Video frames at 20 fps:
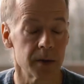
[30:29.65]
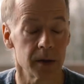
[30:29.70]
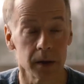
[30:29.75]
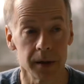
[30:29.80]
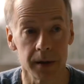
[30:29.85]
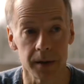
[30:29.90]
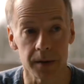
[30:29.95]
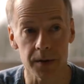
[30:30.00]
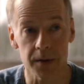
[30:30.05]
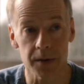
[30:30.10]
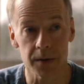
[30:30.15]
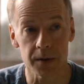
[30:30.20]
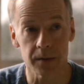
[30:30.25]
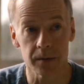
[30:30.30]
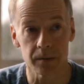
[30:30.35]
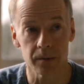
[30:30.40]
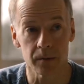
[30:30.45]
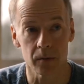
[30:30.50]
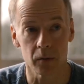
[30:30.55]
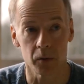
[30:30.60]
At least
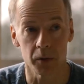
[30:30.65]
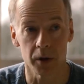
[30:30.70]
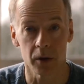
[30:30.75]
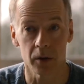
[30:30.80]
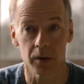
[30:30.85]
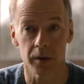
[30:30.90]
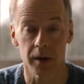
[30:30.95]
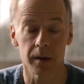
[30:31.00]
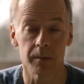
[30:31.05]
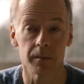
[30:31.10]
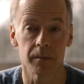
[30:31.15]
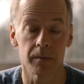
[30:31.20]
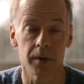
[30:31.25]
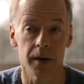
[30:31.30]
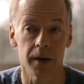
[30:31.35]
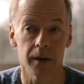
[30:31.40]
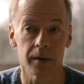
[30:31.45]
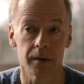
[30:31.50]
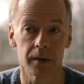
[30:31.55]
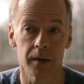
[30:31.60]
we know
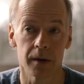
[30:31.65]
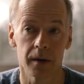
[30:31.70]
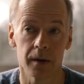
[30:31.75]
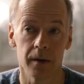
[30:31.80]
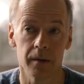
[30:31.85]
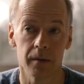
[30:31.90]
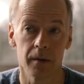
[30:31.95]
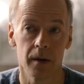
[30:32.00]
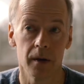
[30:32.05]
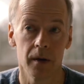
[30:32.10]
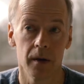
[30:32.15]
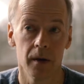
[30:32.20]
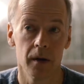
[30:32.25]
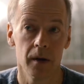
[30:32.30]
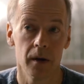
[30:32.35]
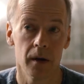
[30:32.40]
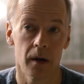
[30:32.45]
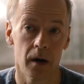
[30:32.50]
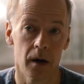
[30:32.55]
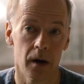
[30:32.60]
that they
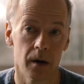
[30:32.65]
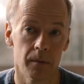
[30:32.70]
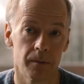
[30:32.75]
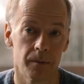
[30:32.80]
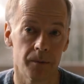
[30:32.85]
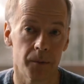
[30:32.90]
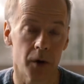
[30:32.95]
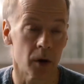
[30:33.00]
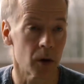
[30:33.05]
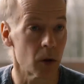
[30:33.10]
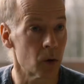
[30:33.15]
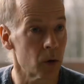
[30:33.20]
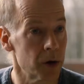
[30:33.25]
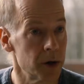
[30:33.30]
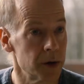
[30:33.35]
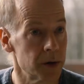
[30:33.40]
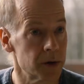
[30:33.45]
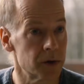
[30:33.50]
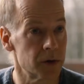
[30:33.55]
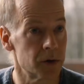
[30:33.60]
are
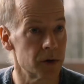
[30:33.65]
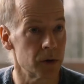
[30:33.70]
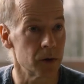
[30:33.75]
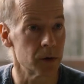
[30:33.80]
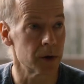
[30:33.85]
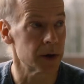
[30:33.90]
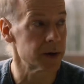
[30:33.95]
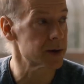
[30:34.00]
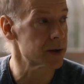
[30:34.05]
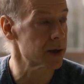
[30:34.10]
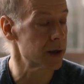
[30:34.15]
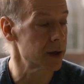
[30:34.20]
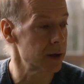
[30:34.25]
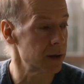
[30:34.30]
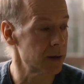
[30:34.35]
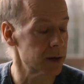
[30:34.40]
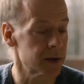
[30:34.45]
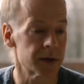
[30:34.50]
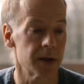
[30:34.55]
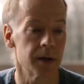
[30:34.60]
oriented to, let's
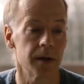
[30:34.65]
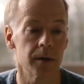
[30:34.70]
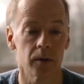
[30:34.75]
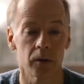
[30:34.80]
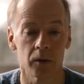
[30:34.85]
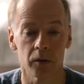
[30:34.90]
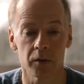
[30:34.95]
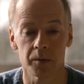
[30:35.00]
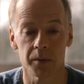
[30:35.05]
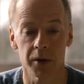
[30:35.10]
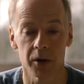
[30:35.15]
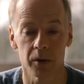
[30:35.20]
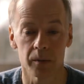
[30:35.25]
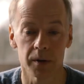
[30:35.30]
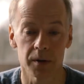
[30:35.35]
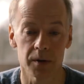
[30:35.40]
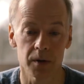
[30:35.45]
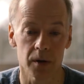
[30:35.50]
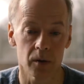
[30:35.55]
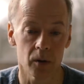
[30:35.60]
say Earth
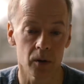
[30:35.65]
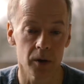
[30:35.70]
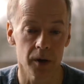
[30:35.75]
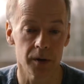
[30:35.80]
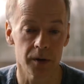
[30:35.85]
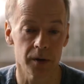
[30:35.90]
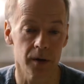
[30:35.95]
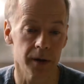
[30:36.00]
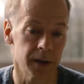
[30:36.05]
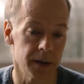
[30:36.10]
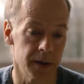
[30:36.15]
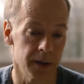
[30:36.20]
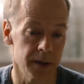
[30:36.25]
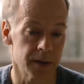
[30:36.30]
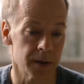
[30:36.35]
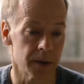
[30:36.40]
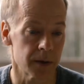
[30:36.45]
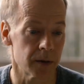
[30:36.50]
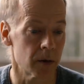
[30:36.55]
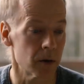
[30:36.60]
pyramids are oriented, like
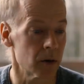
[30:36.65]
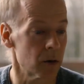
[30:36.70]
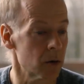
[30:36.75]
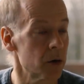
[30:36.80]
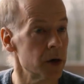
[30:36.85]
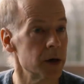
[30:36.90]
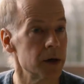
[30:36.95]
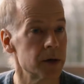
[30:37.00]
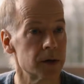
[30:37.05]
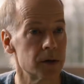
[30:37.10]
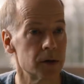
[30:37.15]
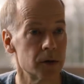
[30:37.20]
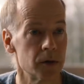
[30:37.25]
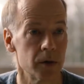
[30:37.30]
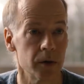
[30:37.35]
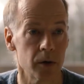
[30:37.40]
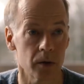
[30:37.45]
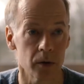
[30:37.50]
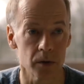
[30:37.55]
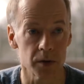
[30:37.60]
Giza, are oriented to
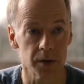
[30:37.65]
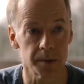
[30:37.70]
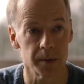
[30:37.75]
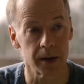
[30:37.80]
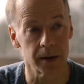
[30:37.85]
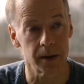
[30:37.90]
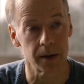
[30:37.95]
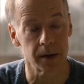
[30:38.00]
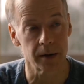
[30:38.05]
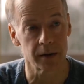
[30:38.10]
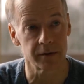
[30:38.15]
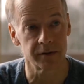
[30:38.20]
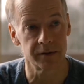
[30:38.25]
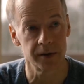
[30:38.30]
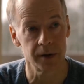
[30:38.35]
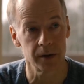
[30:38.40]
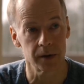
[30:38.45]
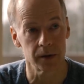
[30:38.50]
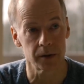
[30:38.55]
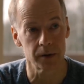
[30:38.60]
the Earth's magnetic
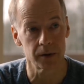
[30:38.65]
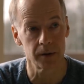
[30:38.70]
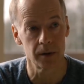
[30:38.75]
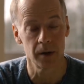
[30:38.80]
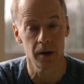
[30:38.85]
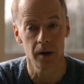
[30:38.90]
field.